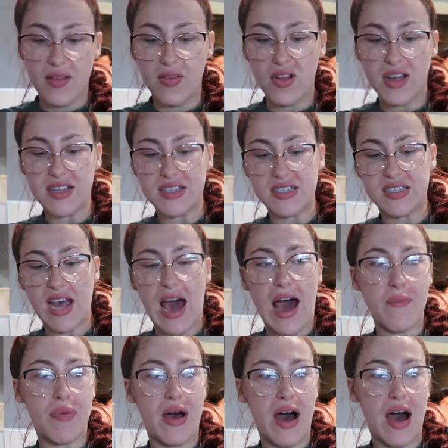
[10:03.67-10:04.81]
Look at this
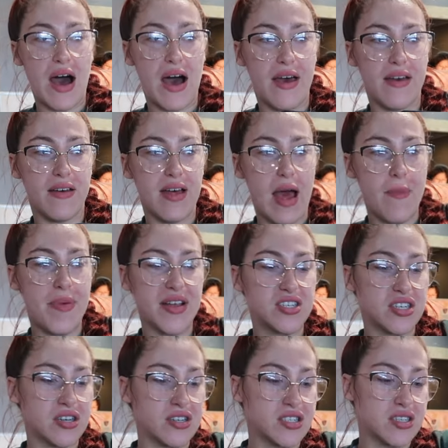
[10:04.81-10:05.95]
hot pot. I bet
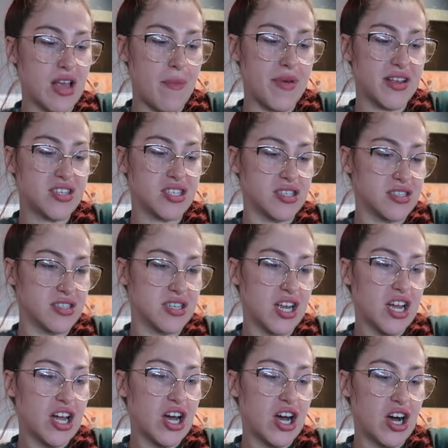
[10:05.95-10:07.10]
you're I bet you're
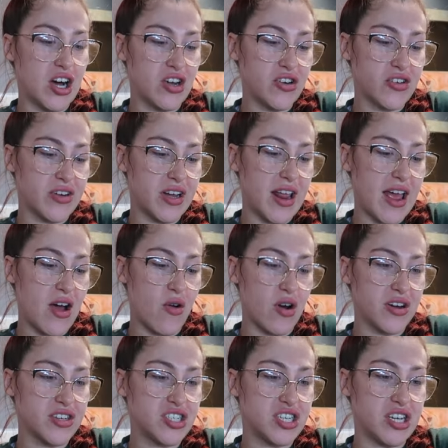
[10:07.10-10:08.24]
hungry now,
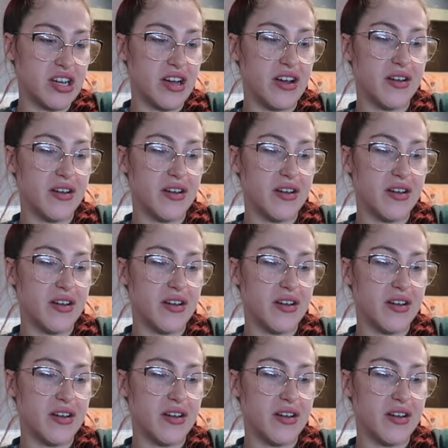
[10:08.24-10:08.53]
aren't you?